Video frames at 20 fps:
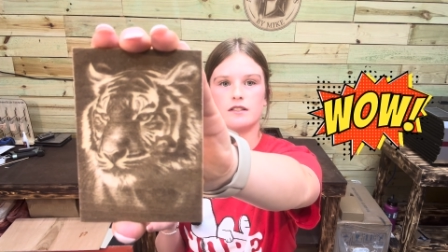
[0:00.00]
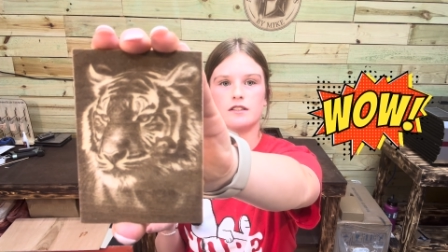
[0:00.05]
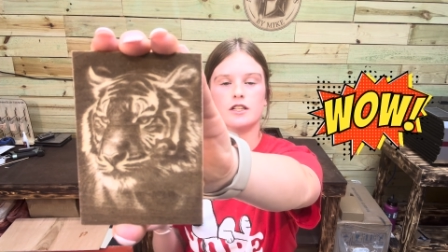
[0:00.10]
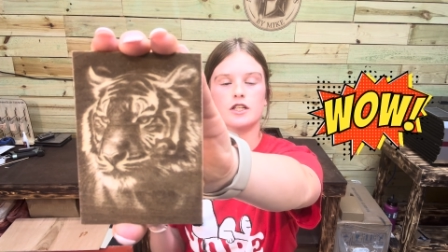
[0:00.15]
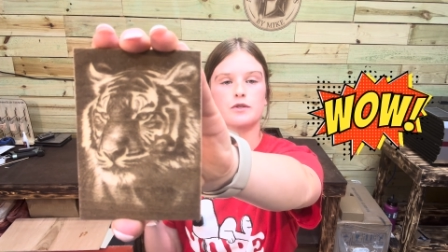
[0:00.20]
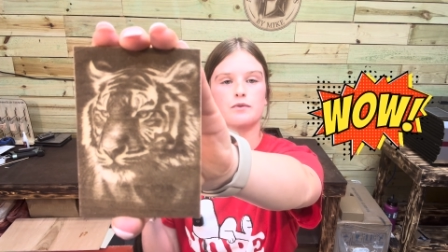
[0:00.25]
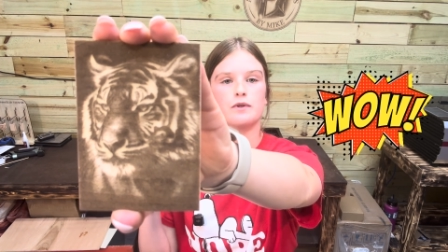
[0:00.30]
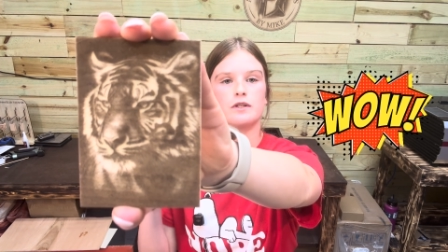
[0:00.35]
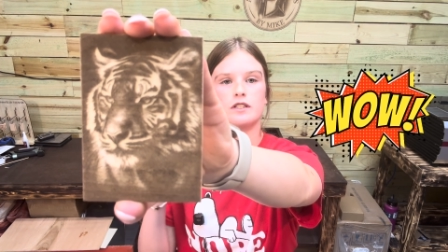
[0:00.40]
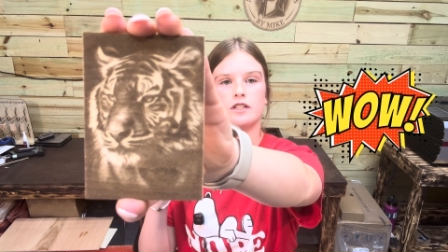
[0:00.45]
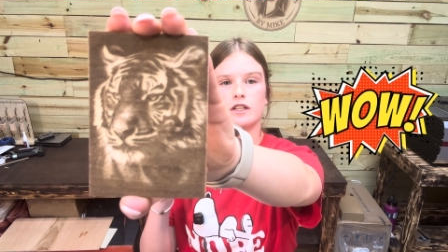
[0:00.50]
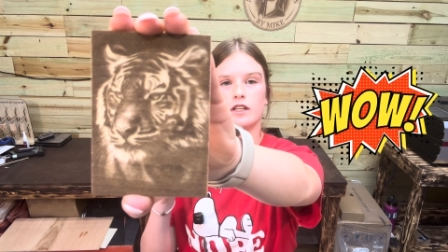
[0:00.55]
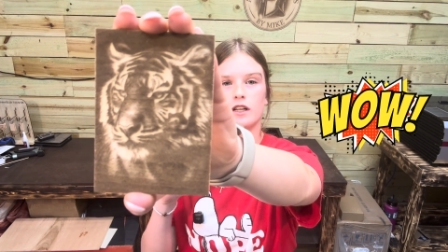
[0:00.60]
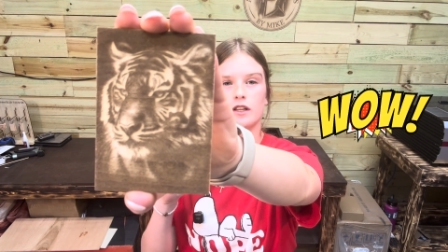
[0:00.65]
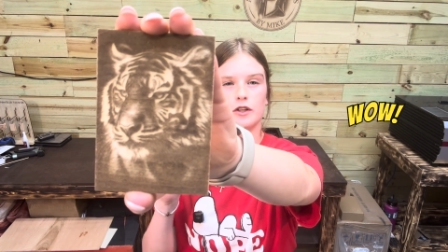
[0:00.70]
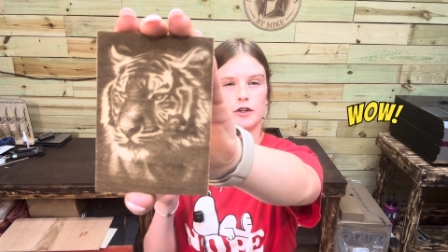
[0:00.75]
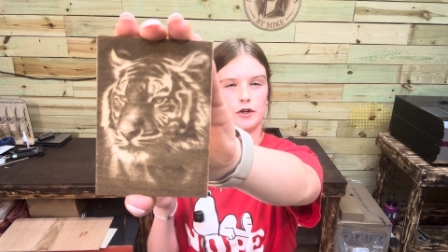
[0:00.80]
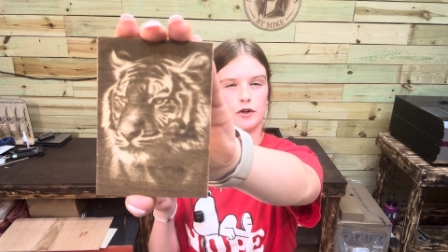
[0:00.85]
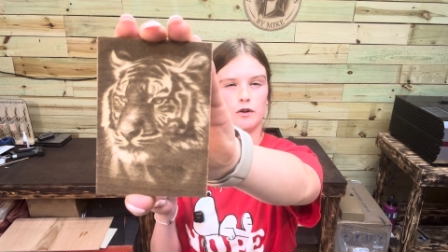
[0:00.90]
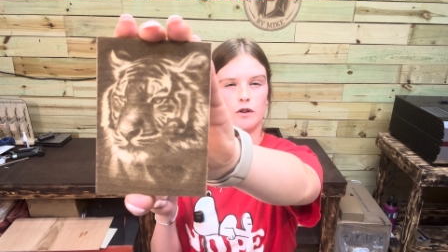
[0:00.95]
This one took a
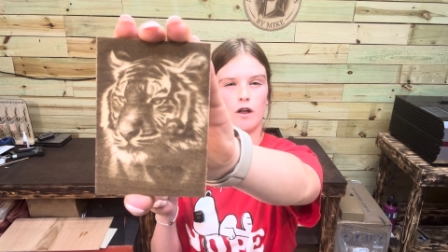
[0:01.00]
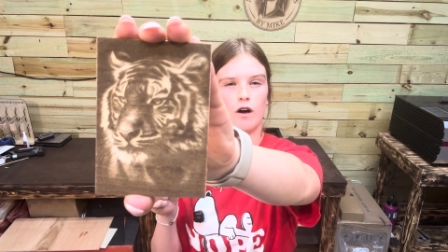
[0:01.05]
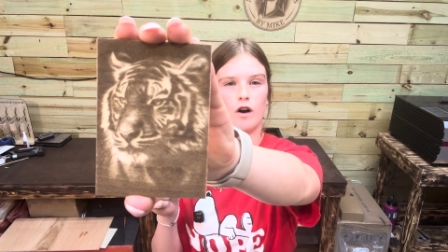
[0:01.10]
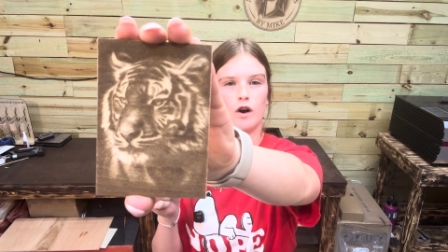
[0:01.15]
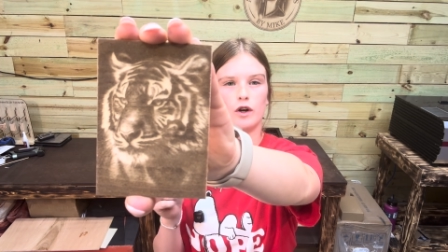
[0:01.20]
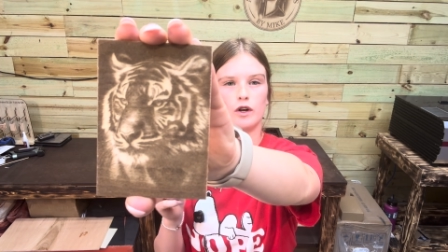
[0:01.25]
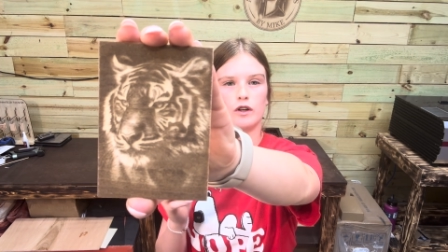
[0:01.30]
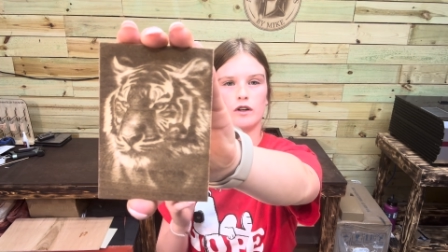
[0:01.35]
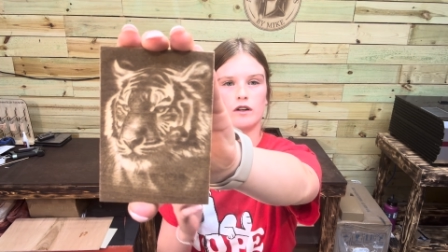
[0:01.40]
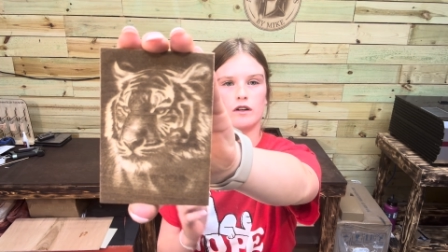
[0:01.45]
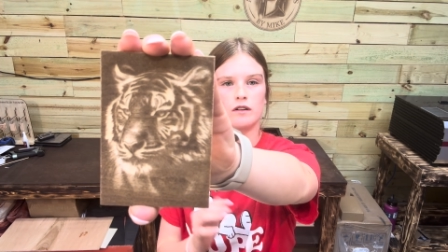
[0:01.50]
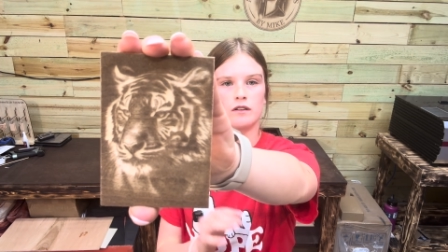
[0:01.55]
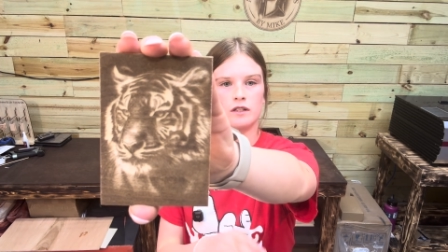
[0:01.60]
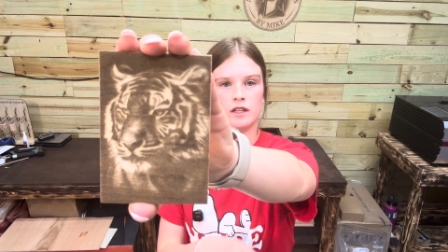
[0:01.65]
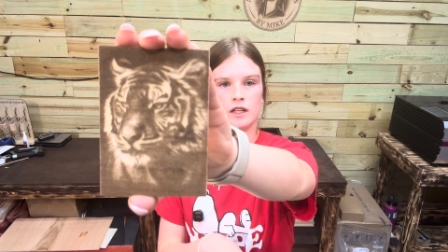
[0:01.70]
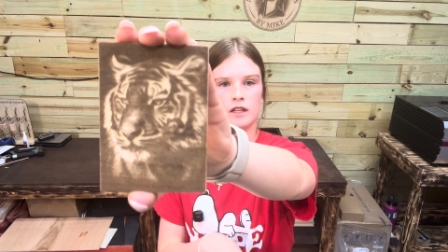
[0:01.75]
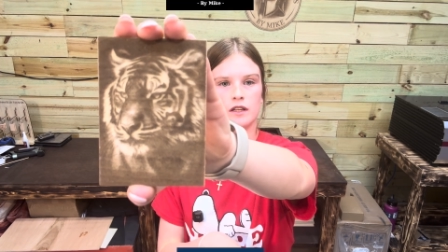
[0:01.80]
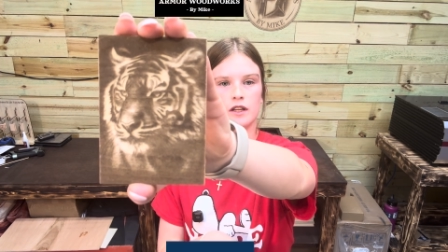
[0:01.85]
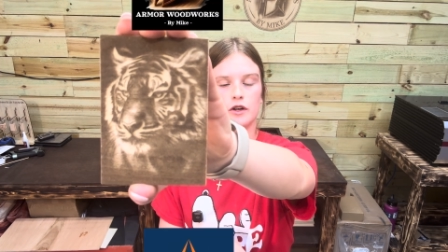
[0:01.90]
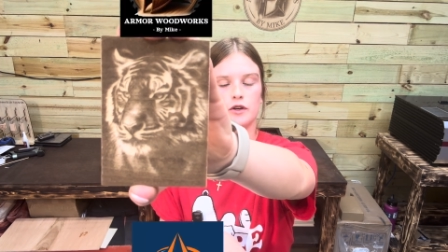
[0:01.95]
little longer
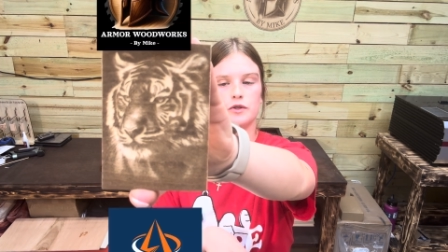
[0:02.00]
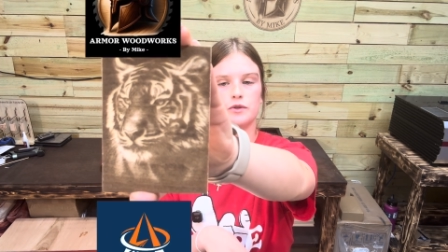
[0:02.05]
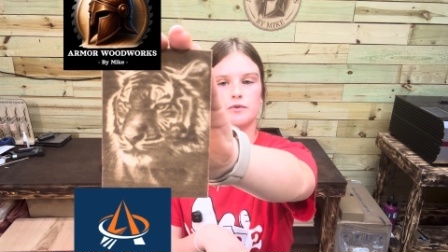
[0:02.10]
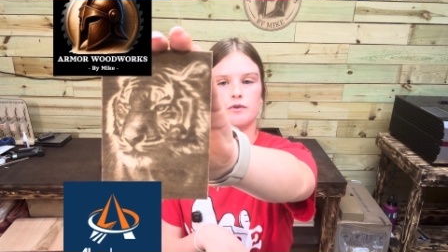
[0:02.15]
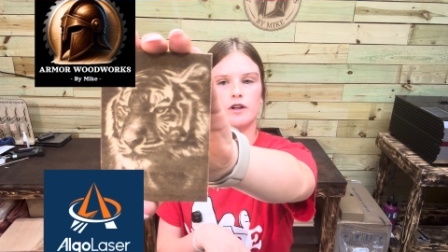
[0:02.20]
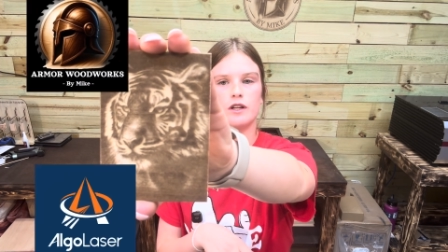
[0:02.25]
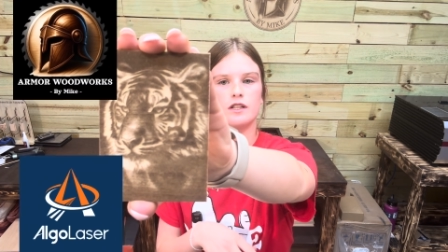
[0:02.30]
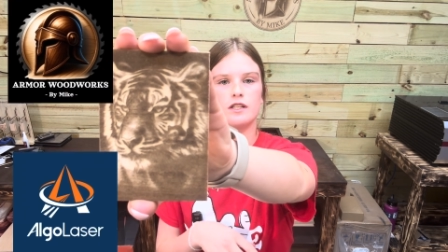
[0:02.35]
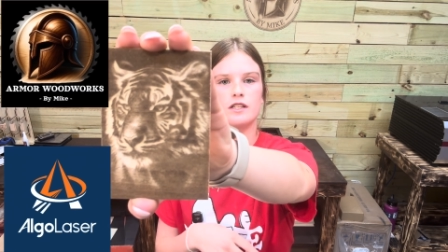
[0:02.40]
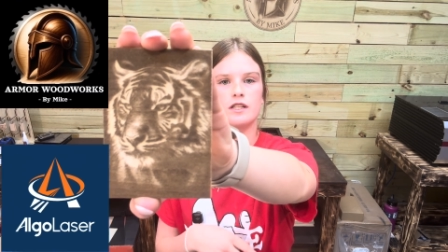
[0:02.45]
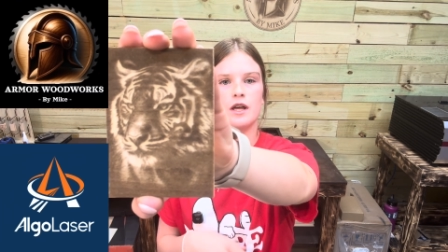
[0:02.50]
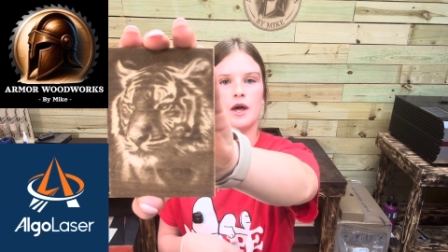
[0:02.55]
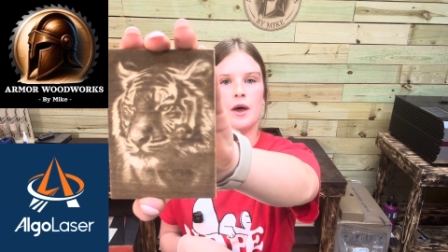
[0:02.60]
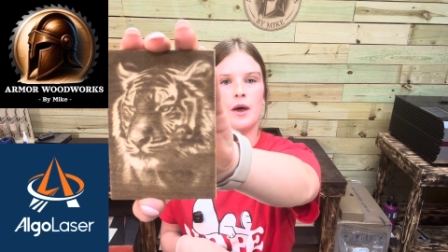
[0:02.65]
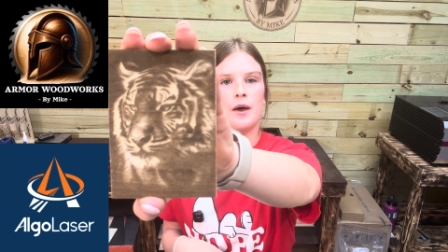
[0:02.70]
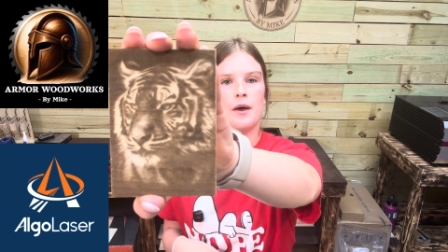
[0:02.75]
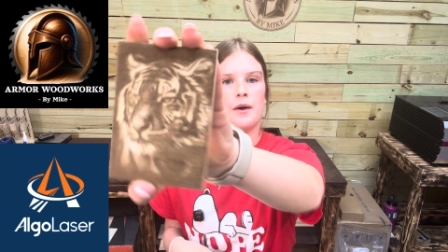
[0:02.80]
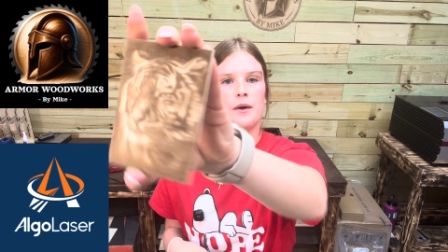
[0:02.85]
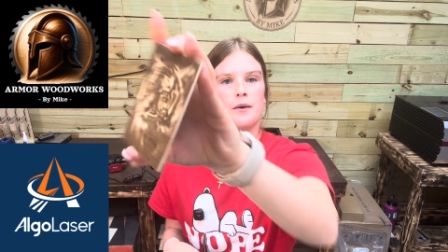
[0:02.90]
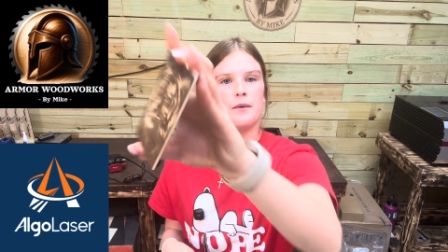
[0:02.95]
than those ones,
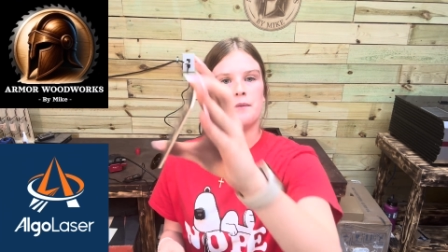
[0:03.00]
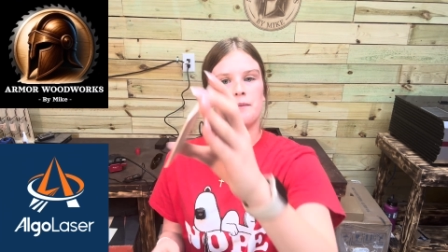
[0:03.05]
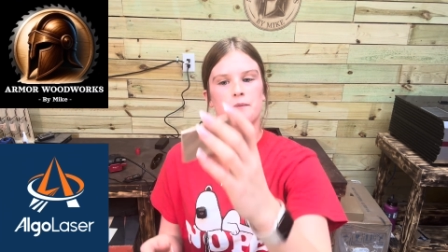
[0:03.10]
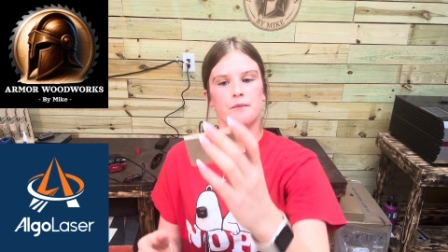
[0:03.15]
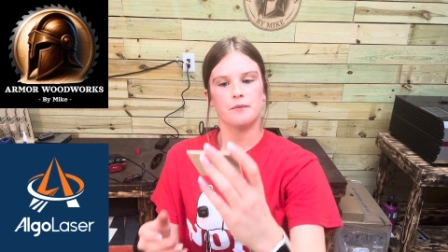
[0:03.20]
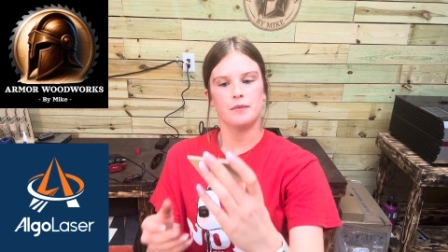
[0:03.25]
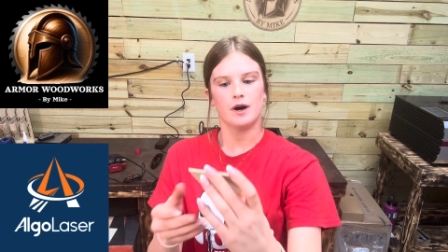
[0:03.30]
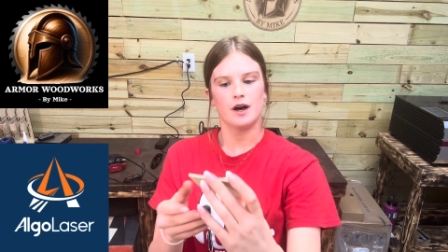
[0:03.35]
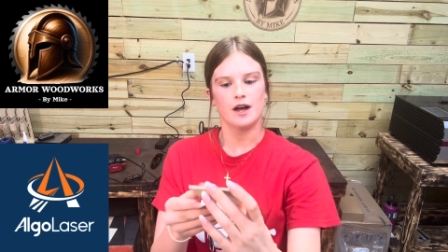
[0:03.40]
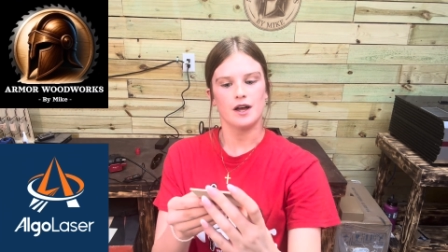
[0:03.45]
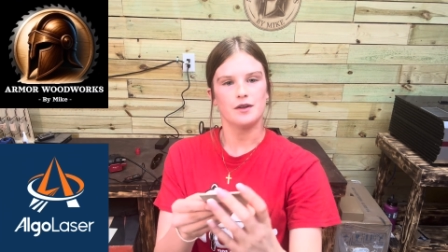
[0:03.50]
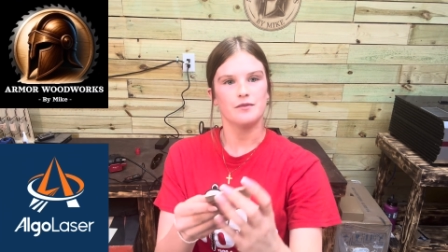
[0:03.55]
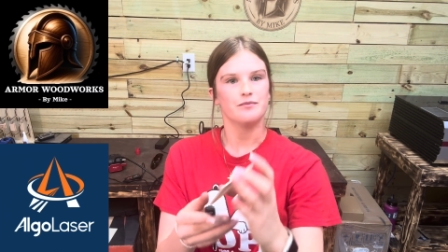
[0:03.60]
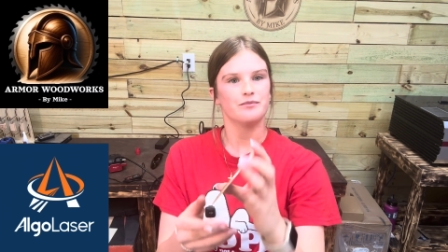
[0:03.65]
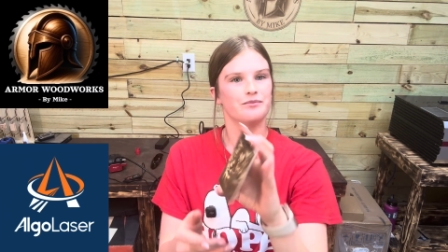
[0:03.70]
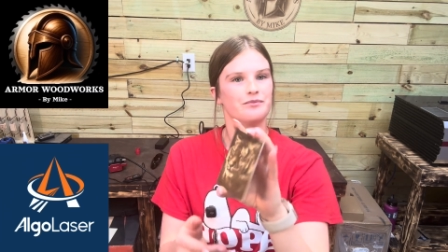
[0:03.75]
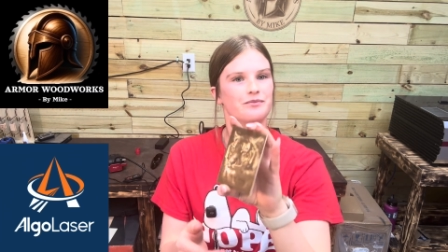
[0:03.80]
but